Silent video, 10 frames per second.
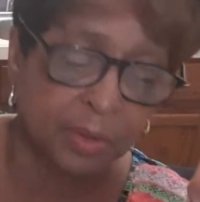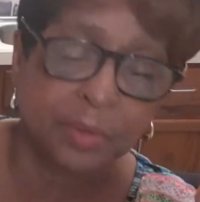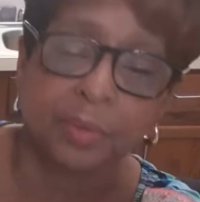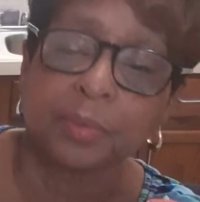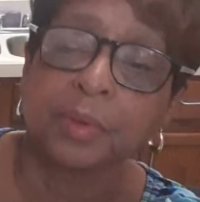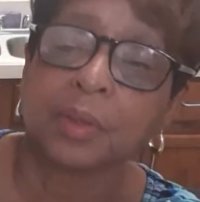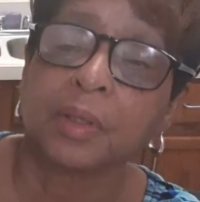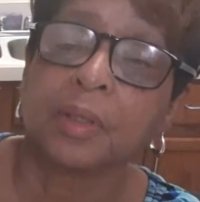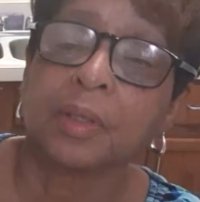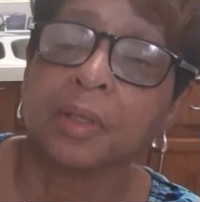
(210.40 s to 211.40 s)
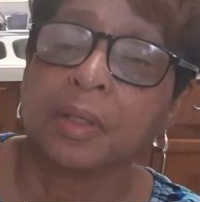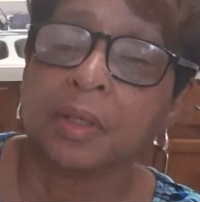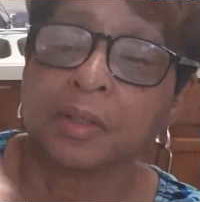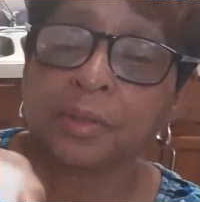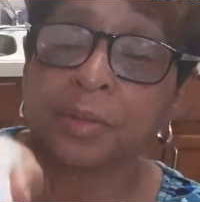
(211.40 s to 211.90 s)
to
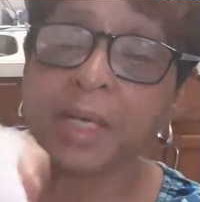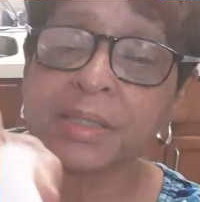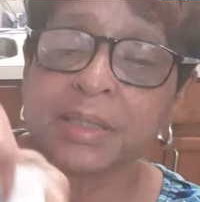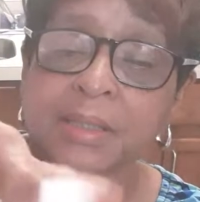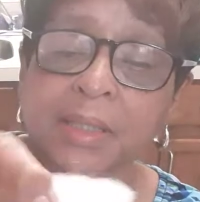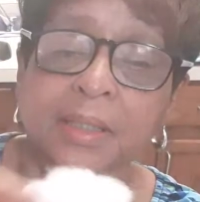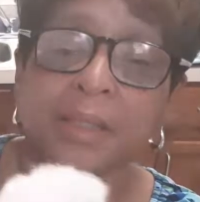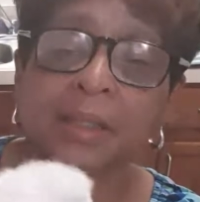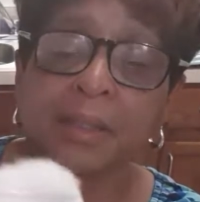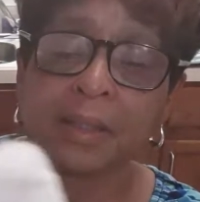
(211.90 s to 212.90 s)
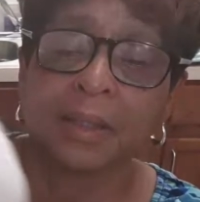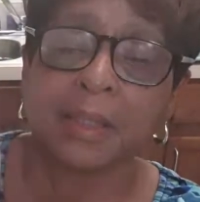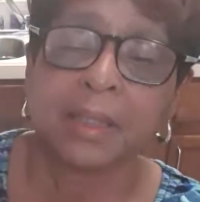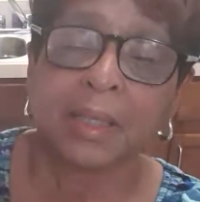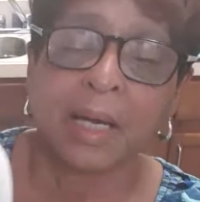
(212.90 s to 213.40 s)
dress
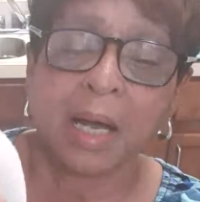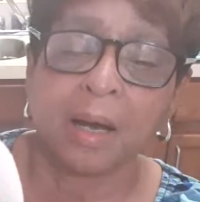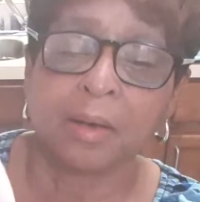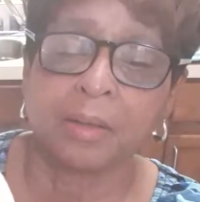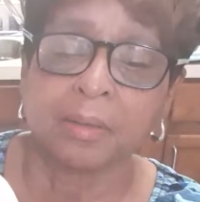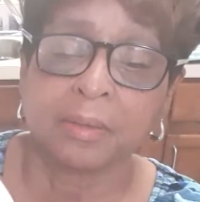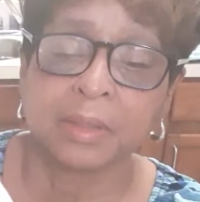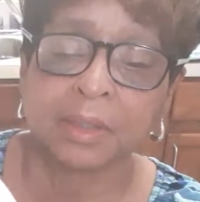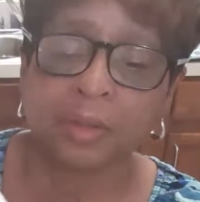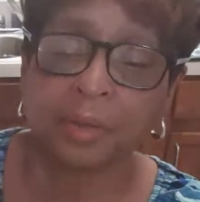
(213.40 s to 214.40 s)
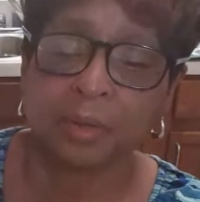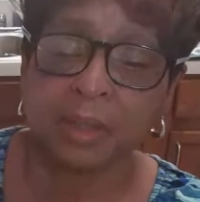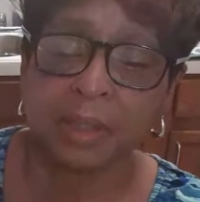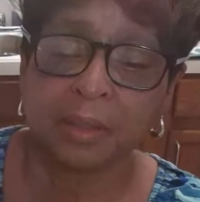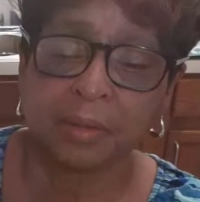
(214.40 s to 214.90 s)
our little girl
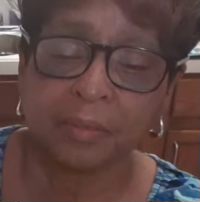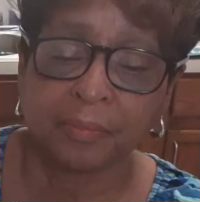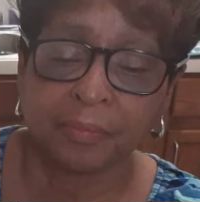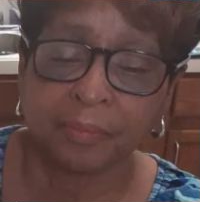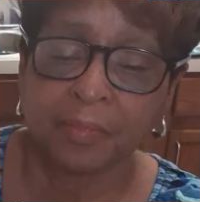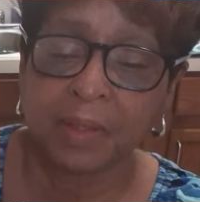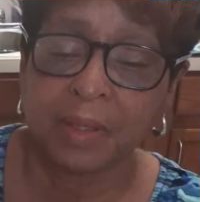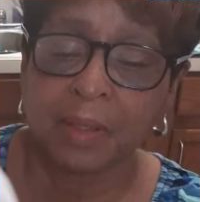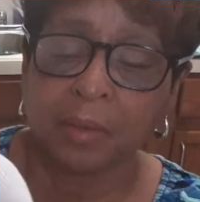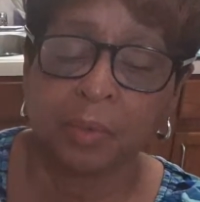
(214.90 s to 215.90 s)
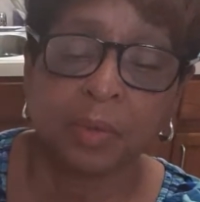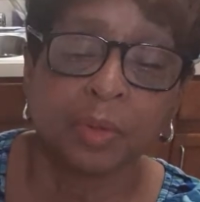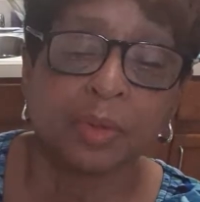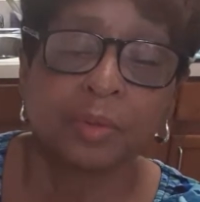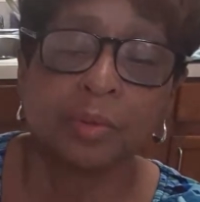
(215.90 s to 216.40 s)
here. We're
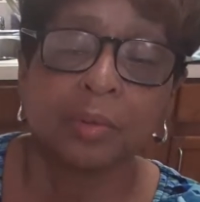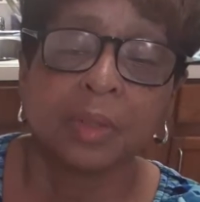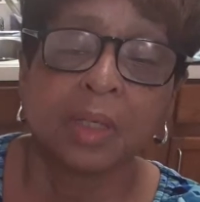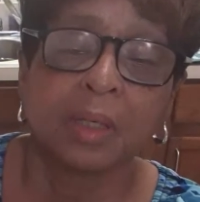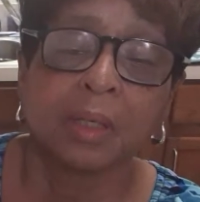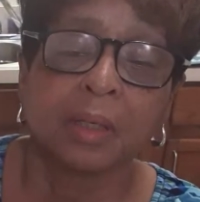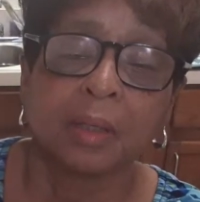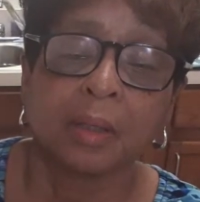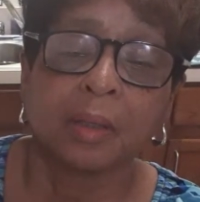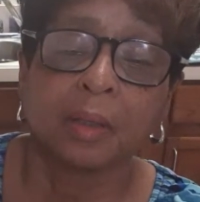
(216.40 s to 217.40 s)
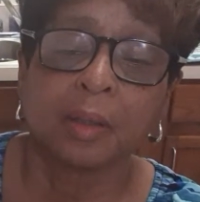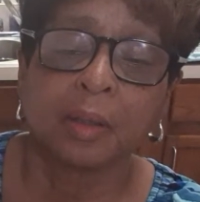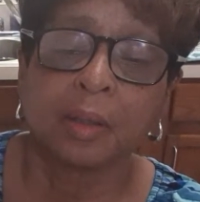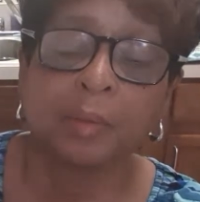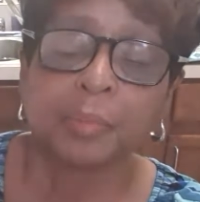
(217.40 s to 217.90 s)
going to
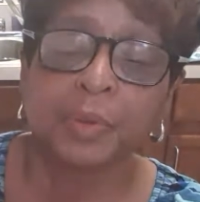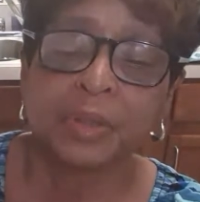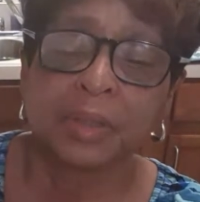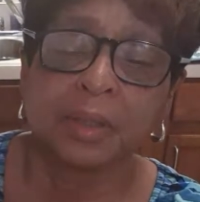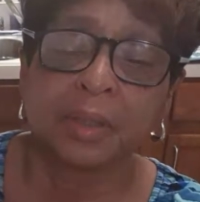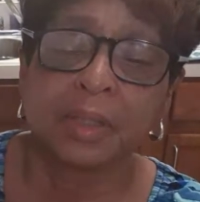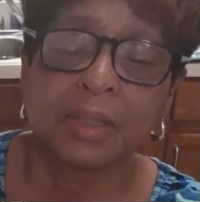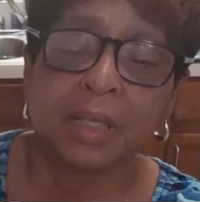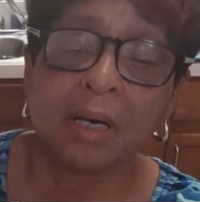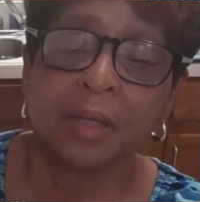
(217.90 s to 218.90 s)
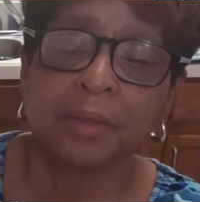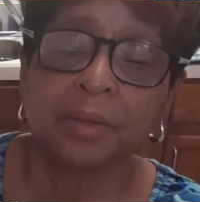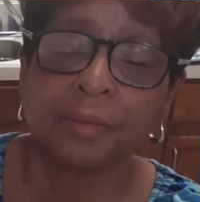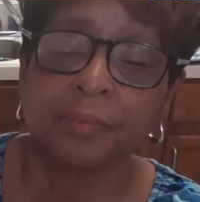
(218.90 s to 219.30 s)
put this on her.